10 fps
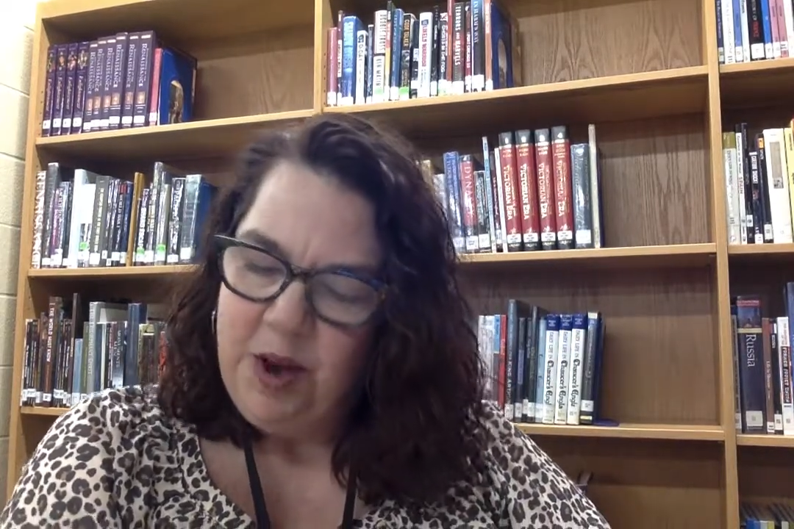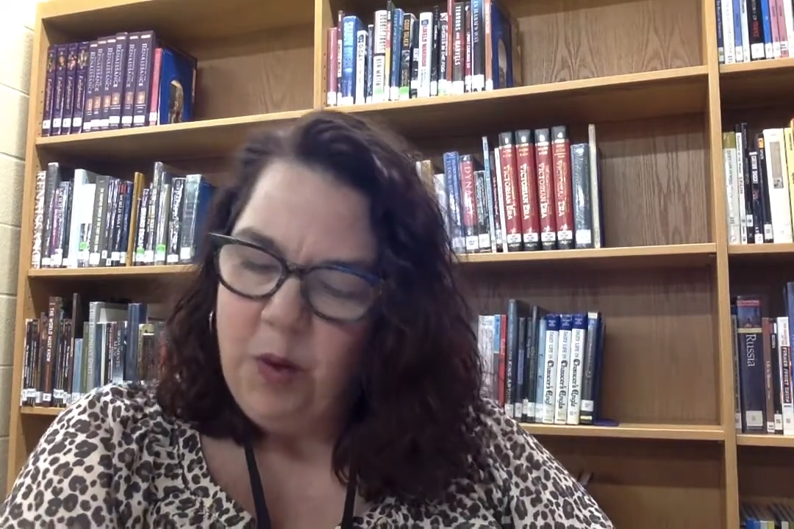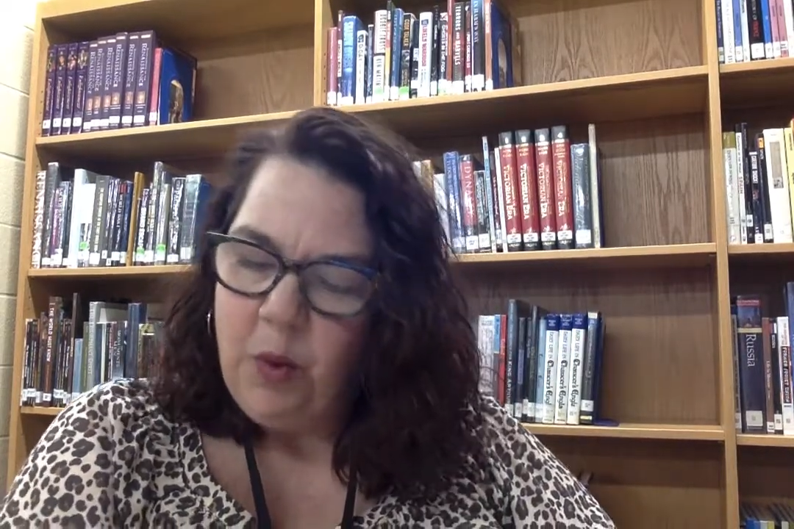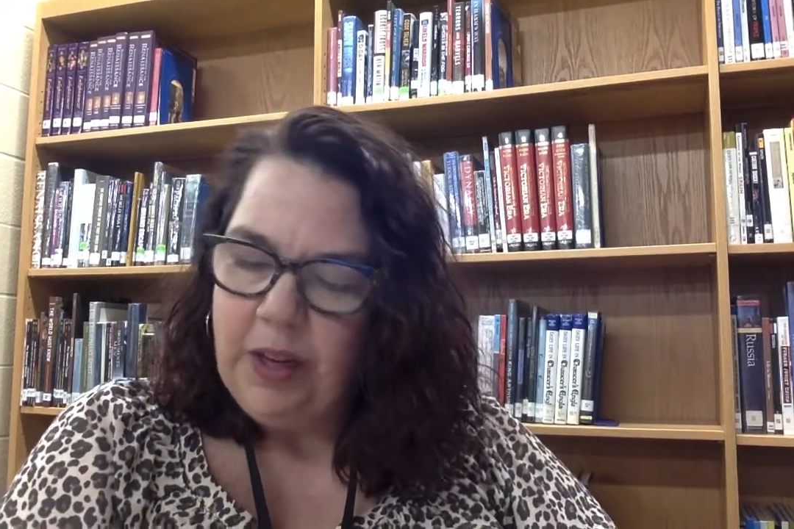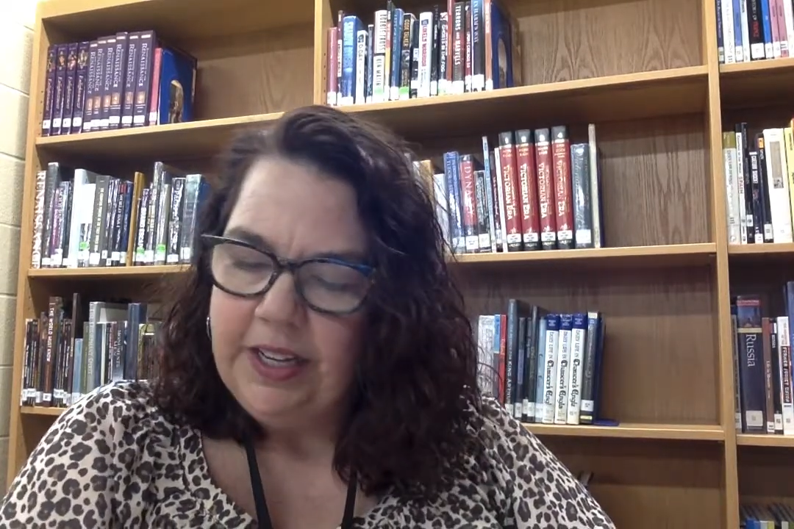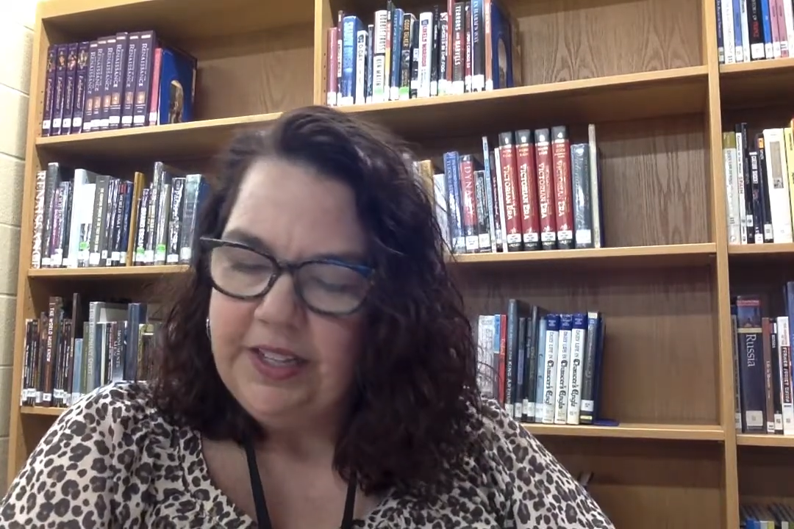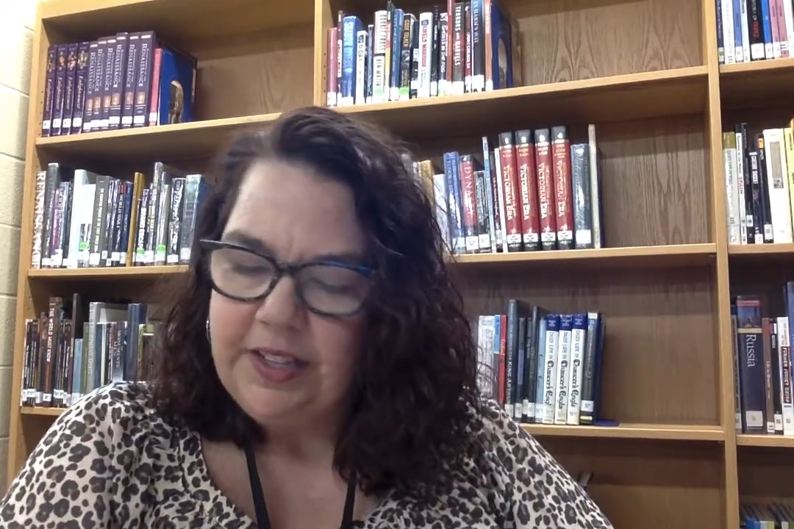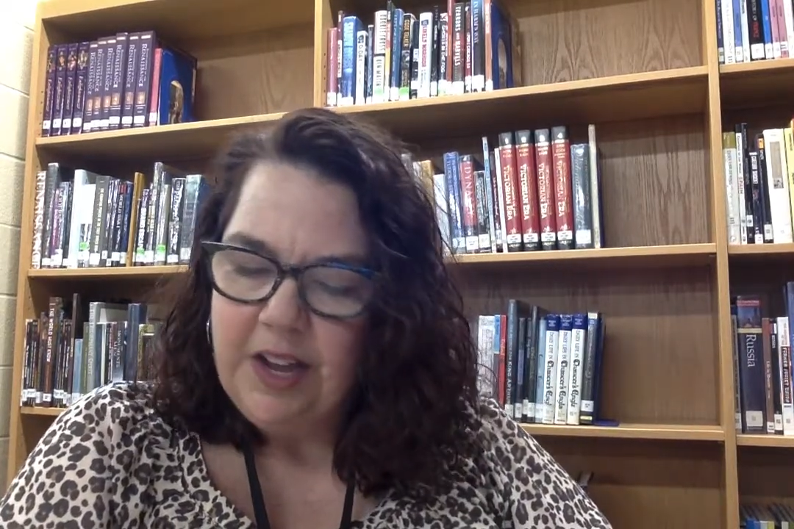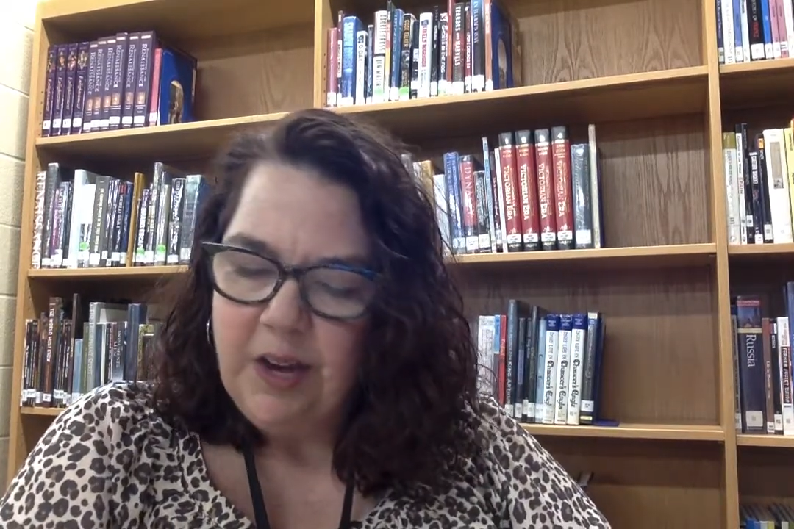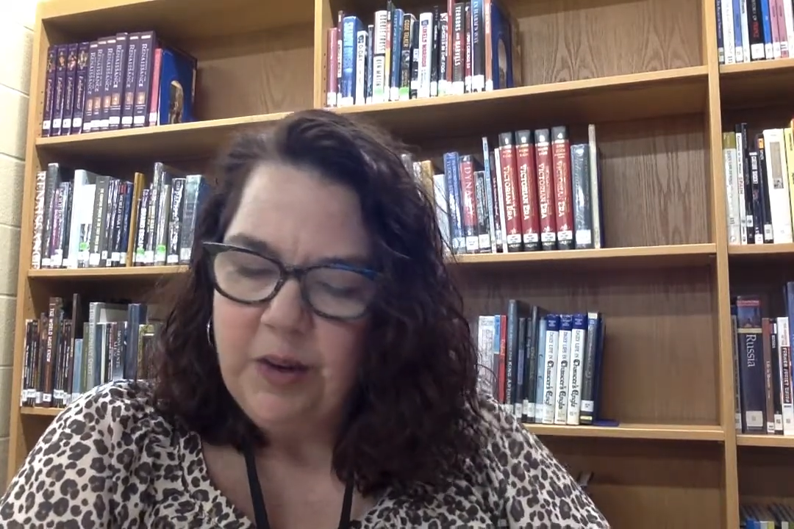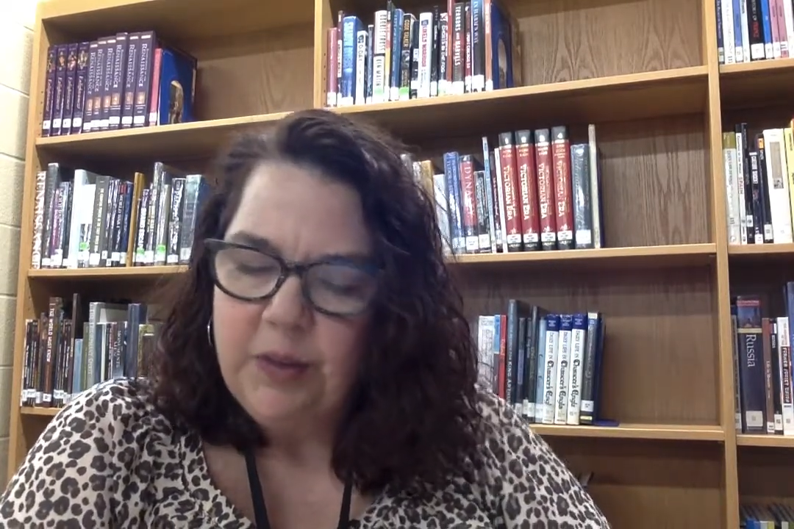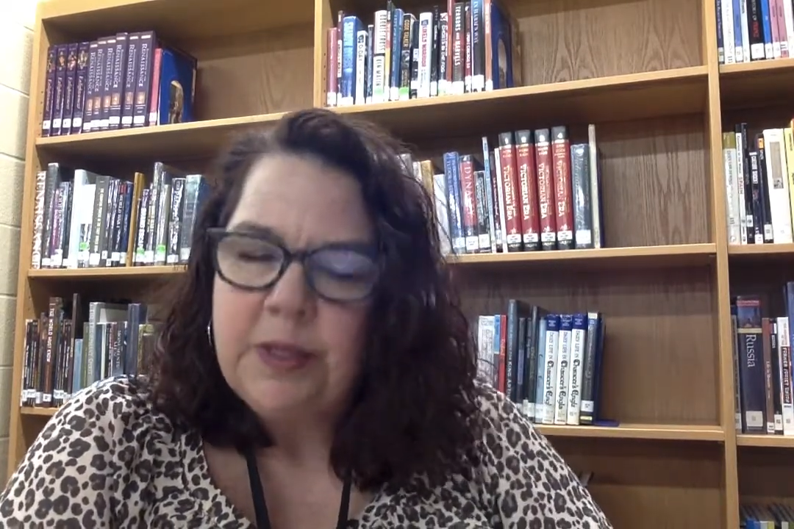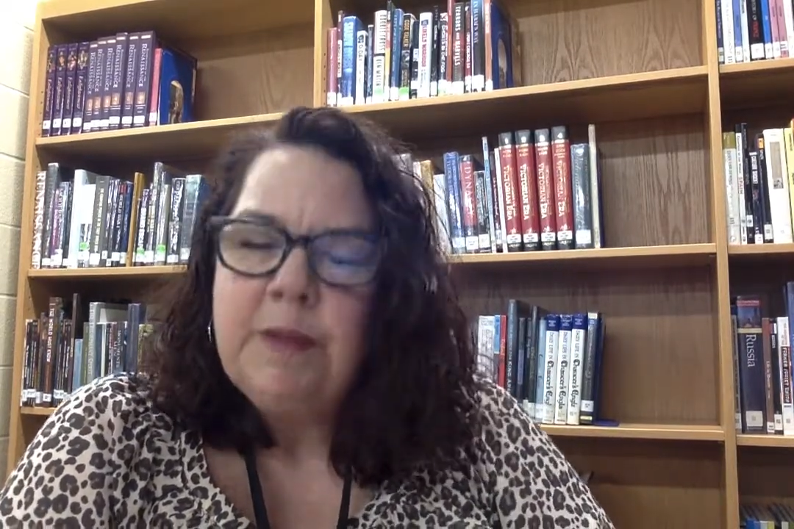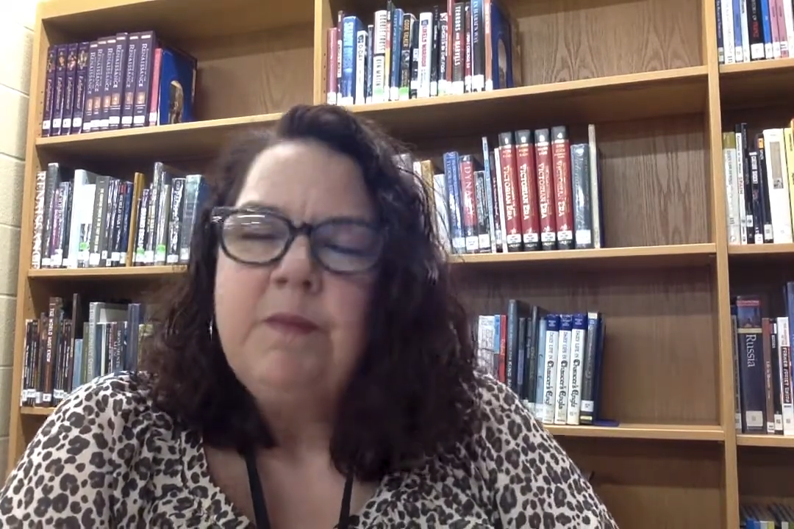while his nose